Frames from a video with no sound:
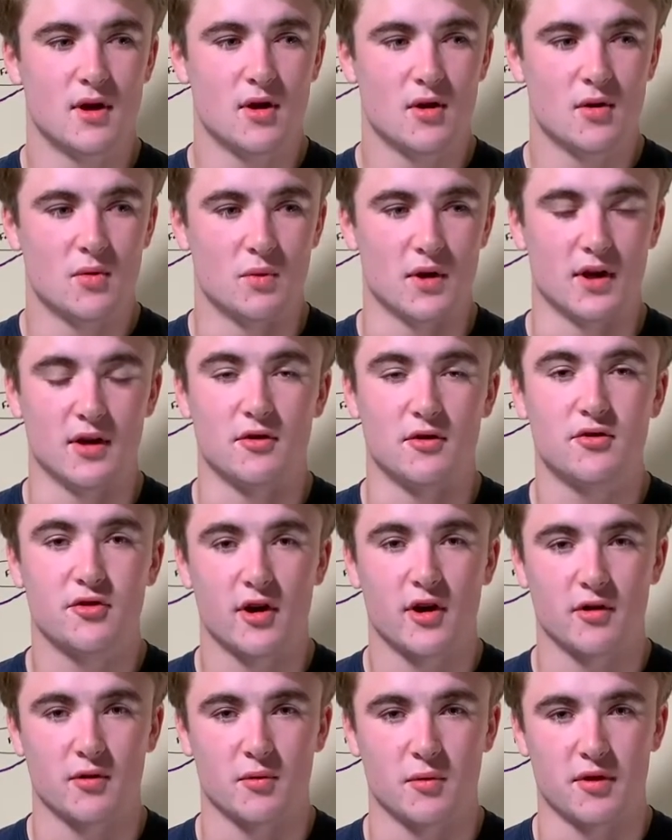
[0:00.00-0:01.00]
we can
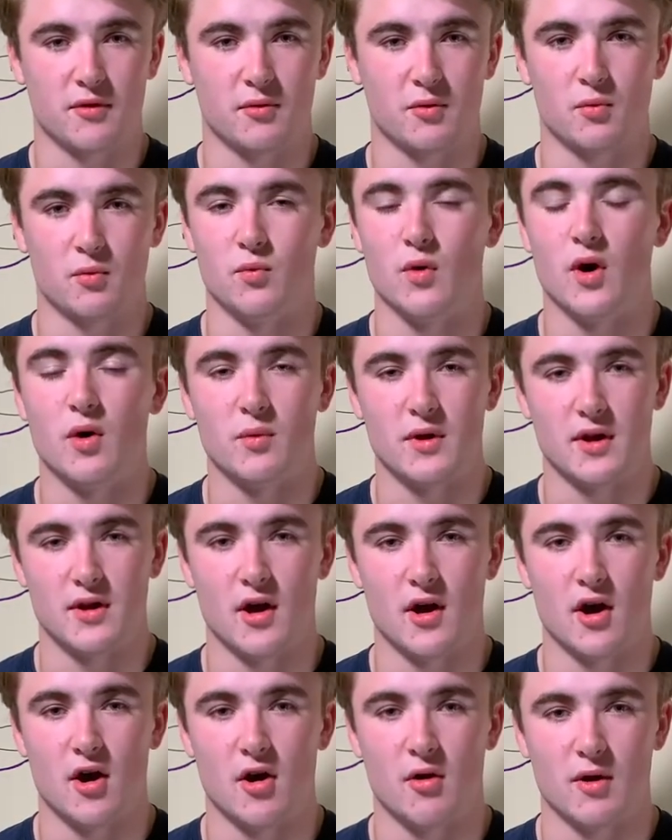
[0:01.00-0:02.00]
struggle with what we
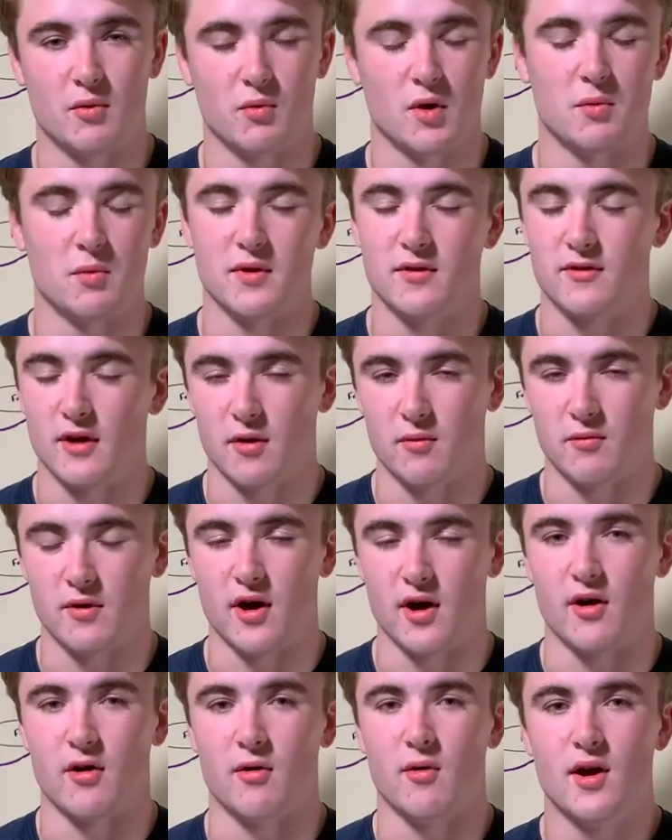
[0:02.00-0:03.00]
know and what we don't
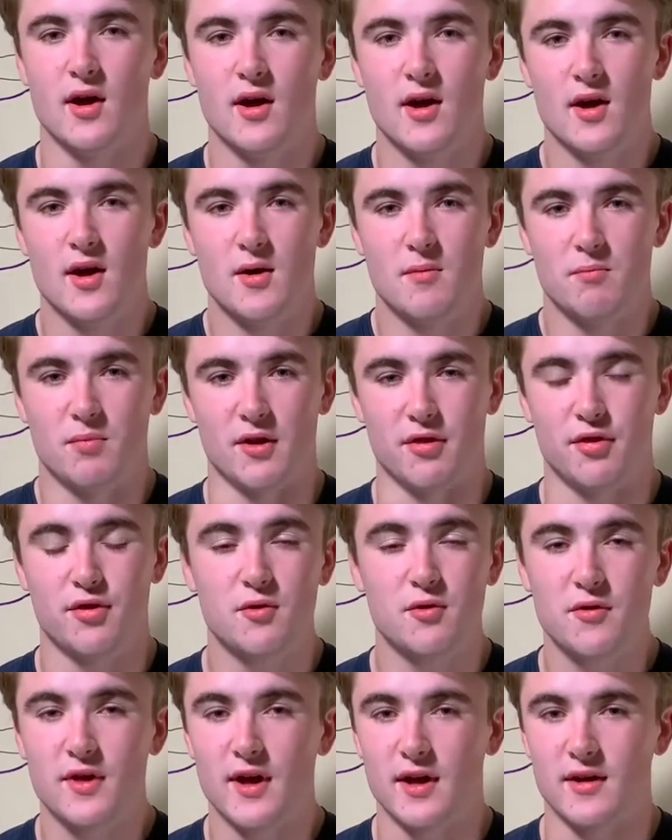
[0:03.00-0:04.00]
know. But
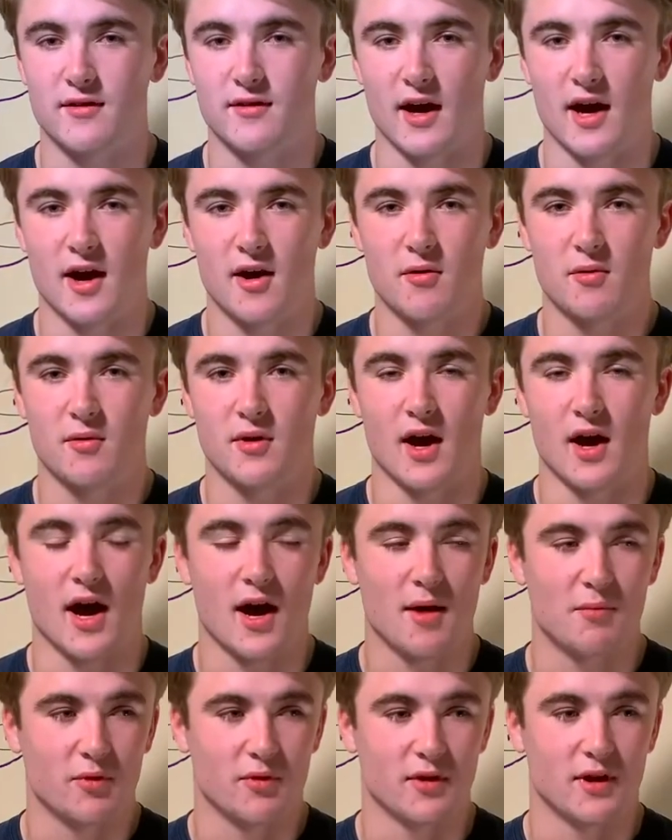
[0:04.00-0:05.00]
through that doubt,
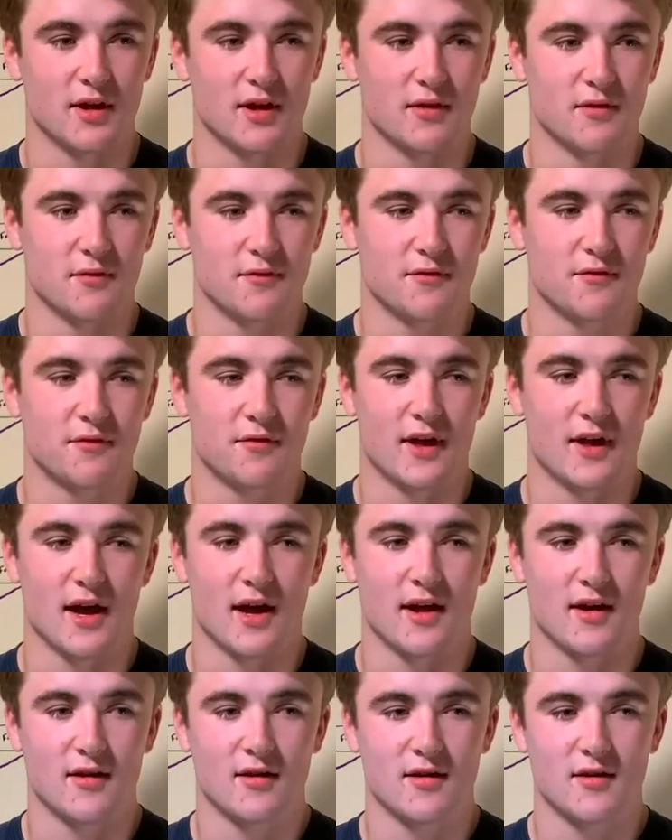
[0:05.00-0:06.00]
I believe
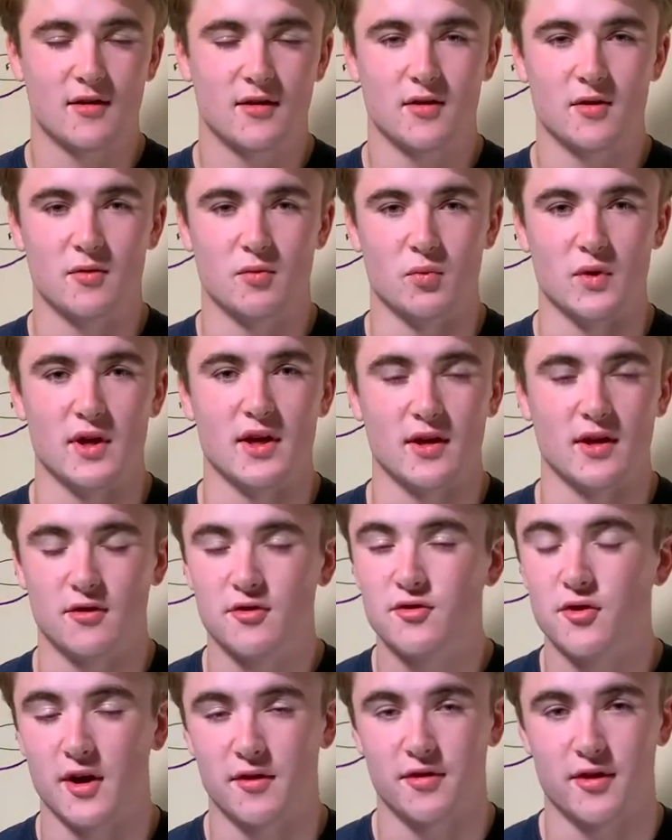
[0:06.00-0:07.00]
that we can
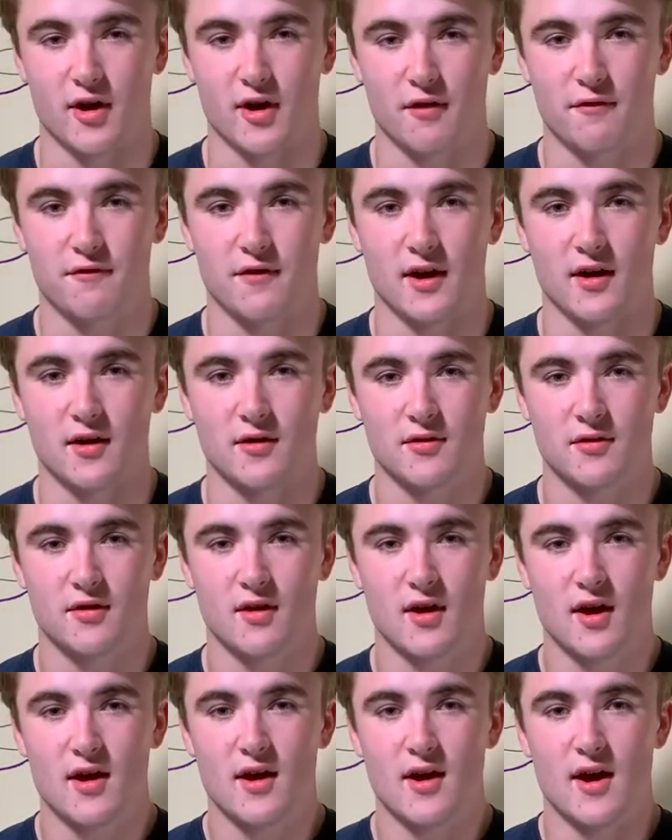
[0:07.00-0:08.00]
strengthen our faith.
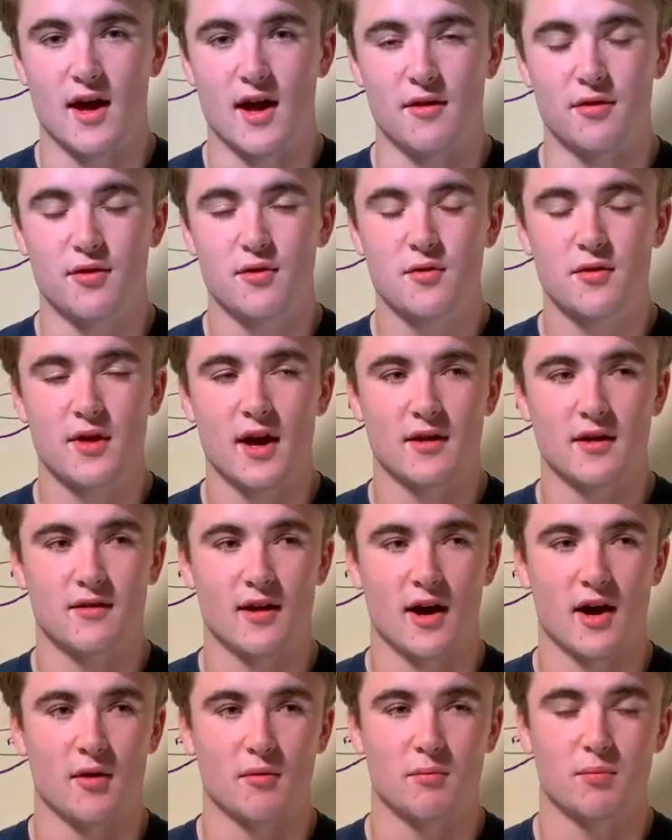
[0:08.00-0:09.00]
And through that
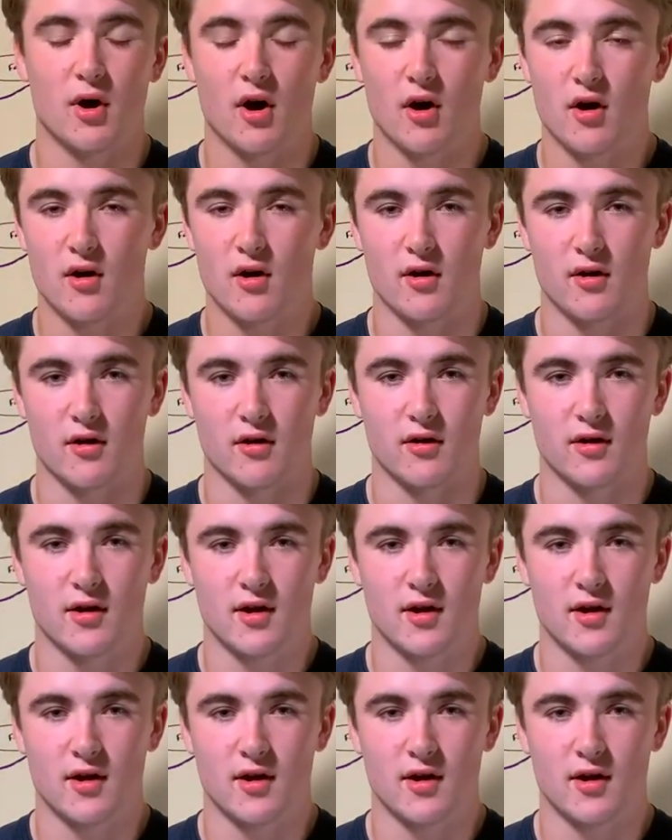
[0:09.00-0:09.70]
doubt, Paul,